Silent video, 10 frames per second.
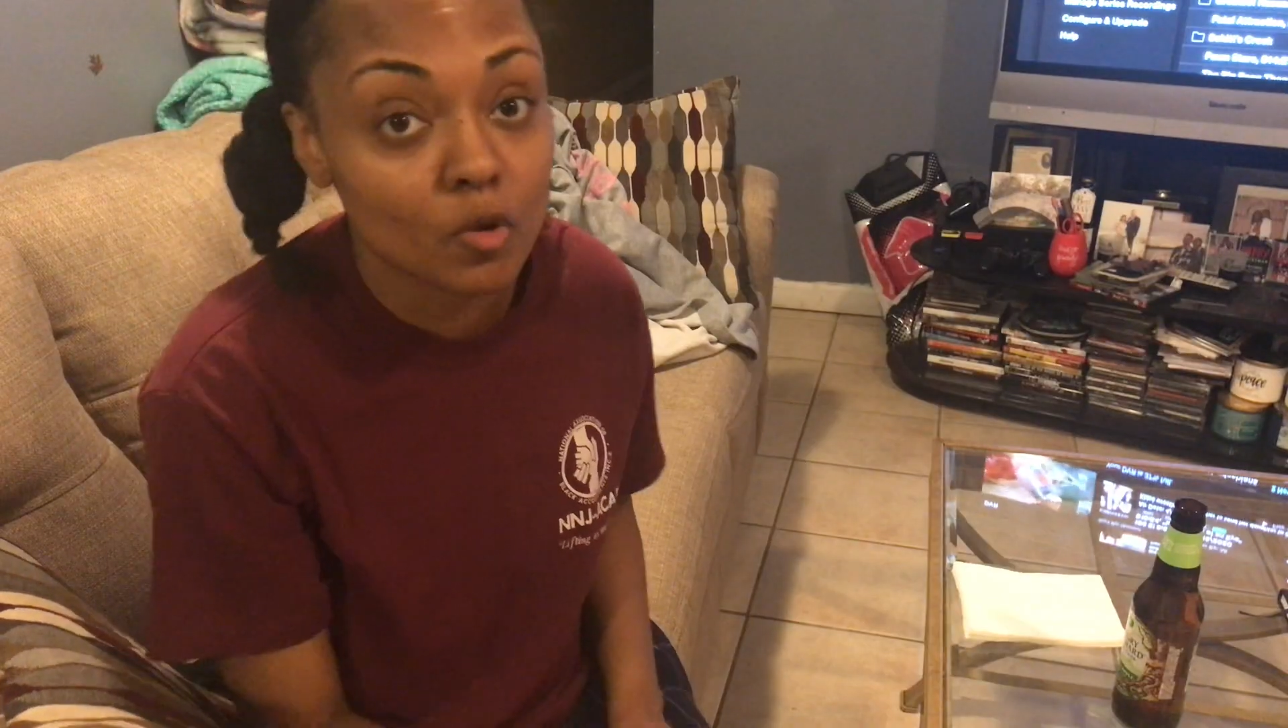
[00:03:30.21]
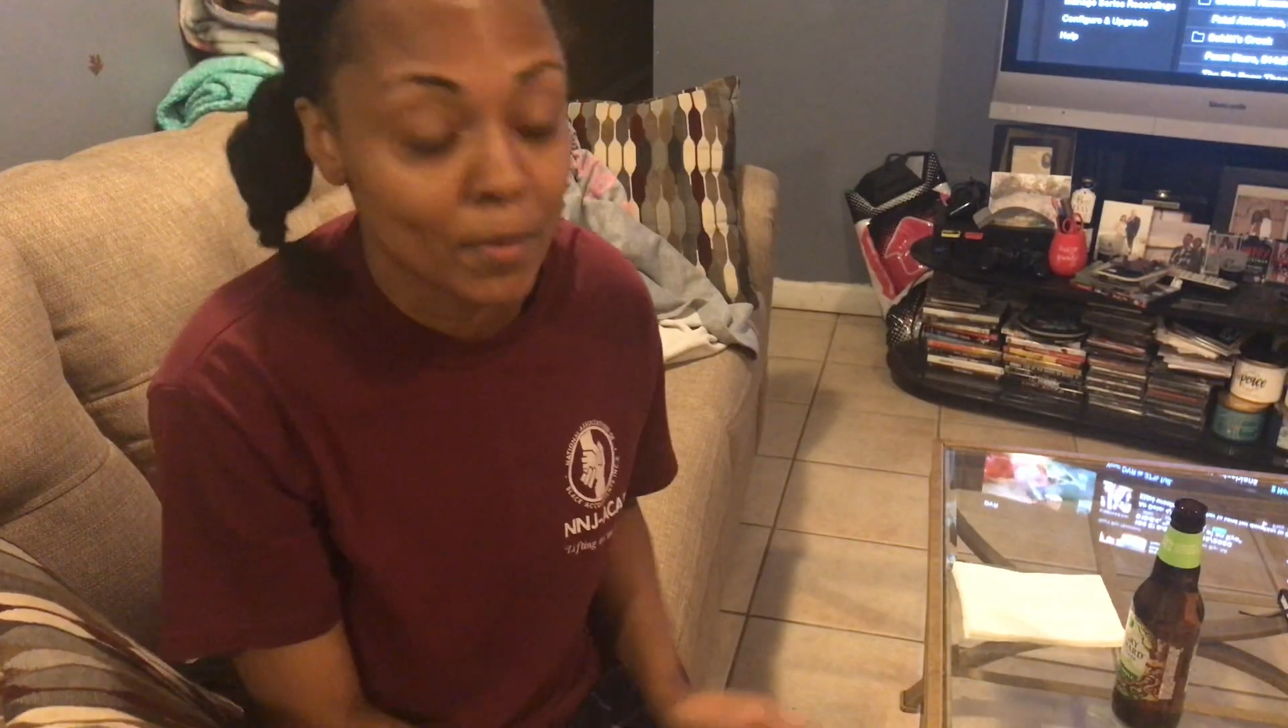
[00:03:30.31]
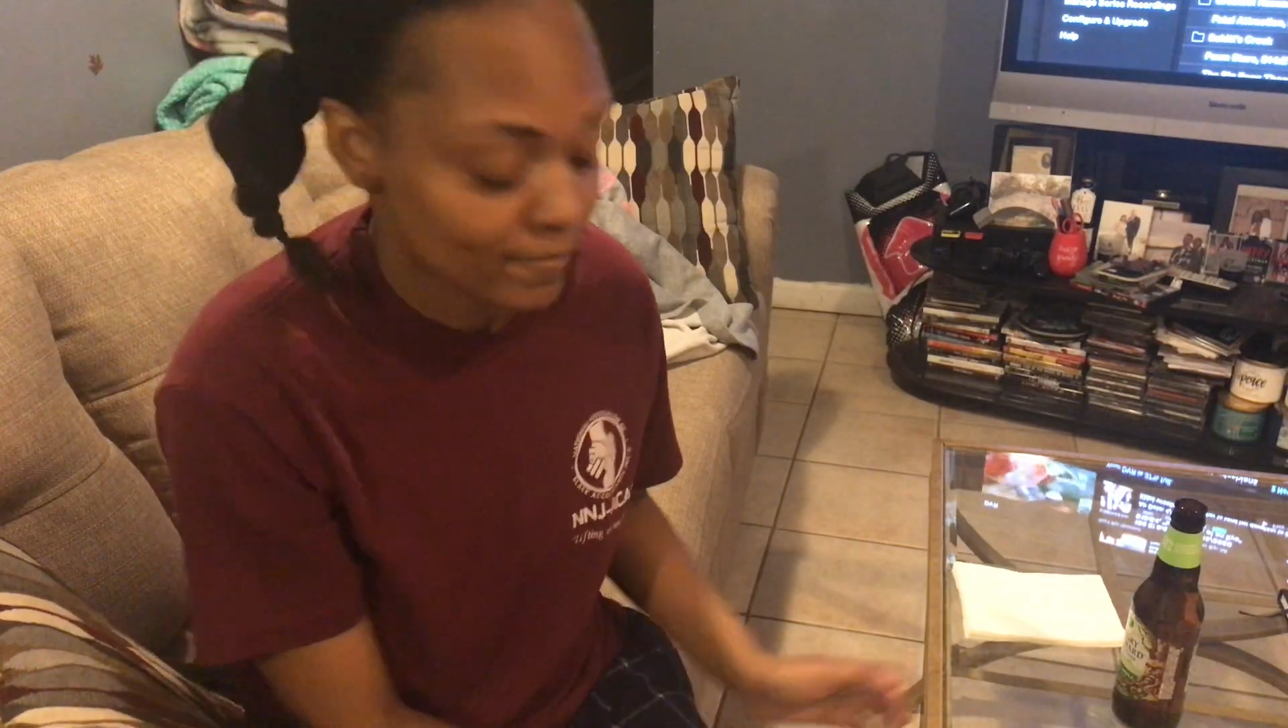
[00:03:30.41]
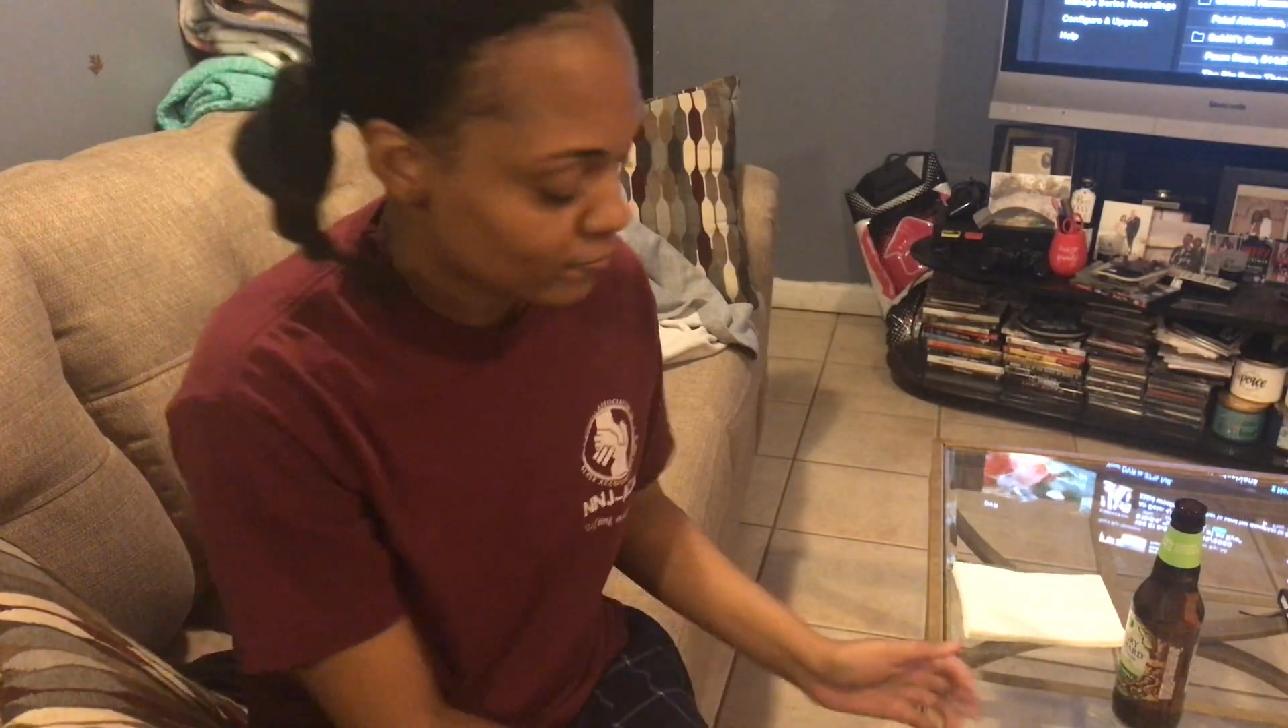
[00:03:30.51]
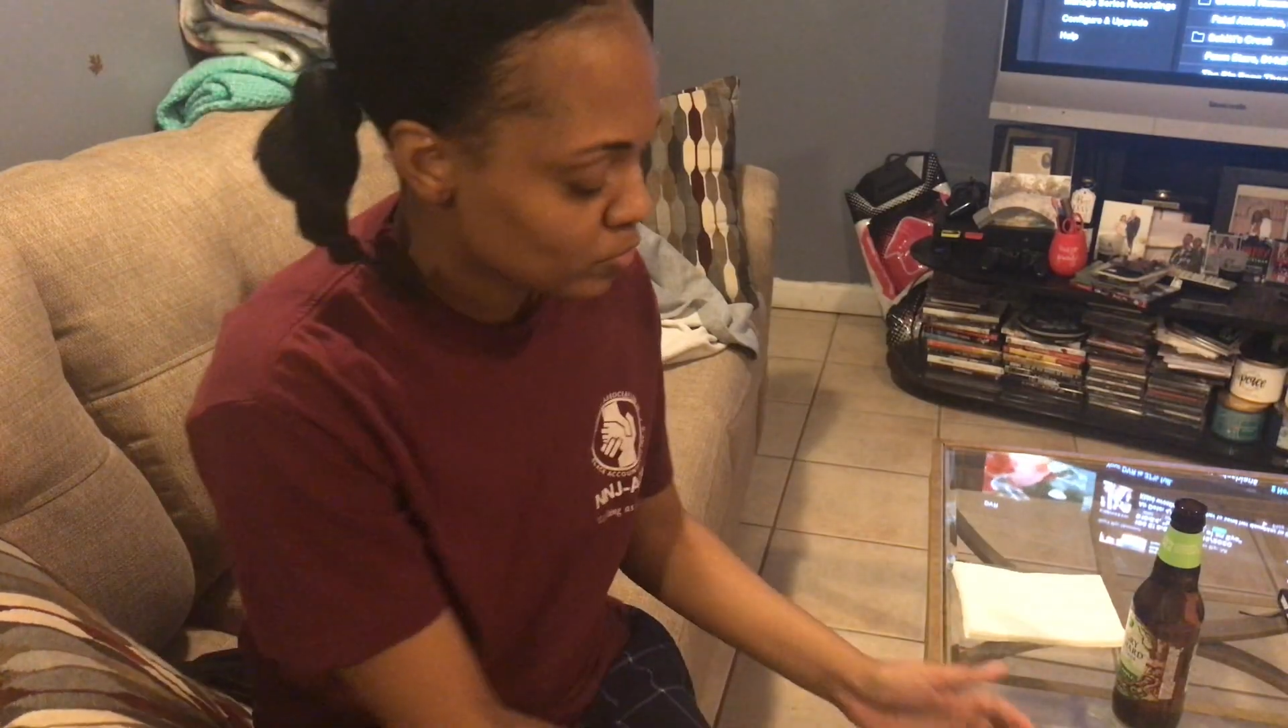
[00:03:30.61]

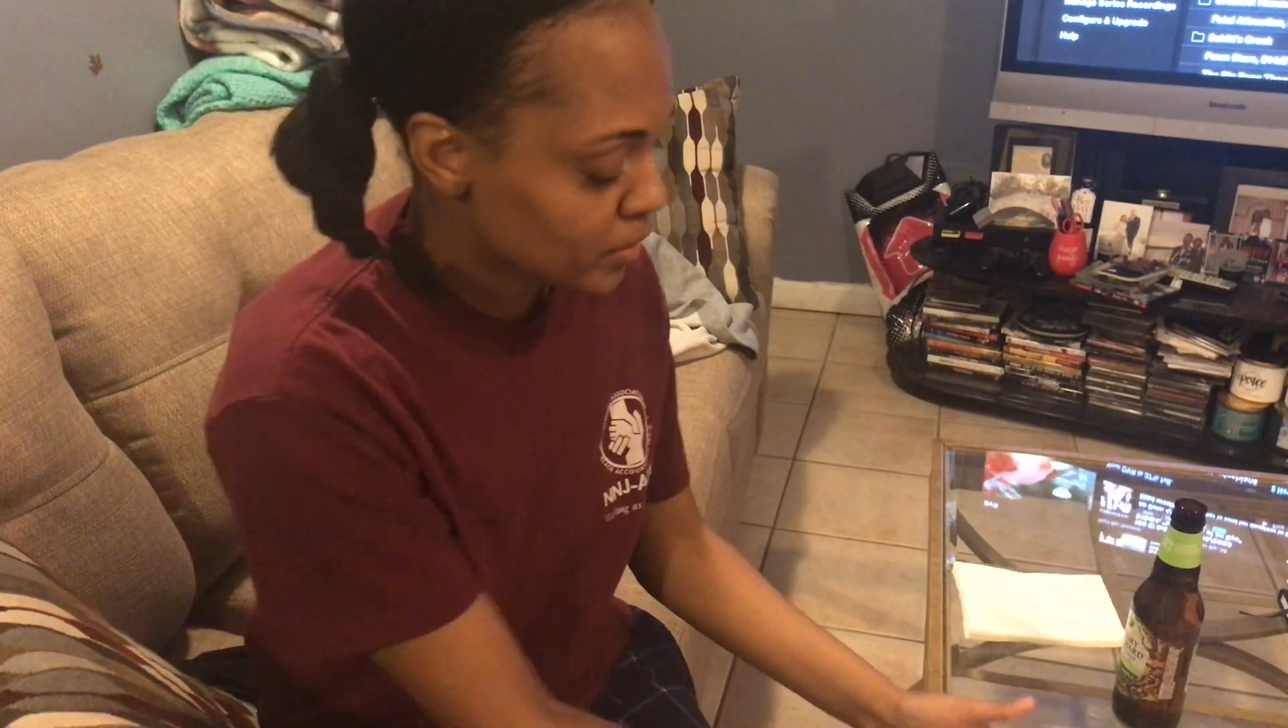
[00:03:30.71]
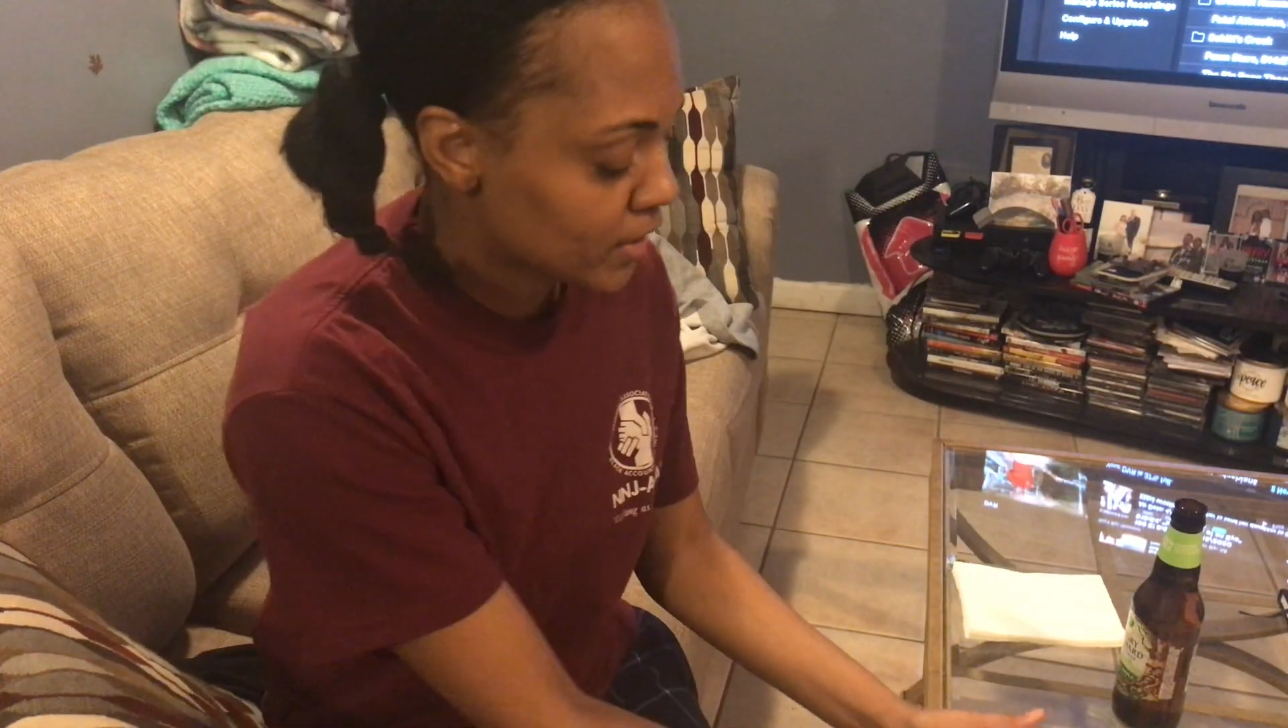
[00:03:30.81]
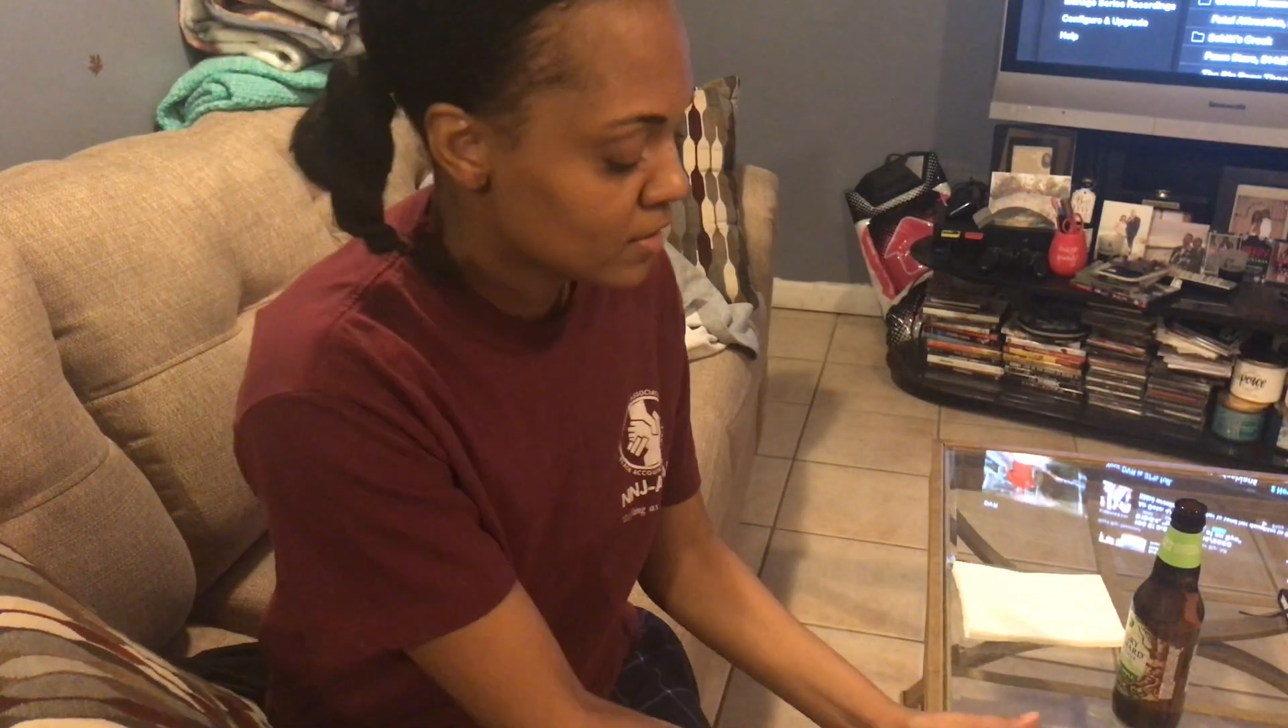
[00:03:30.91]
my food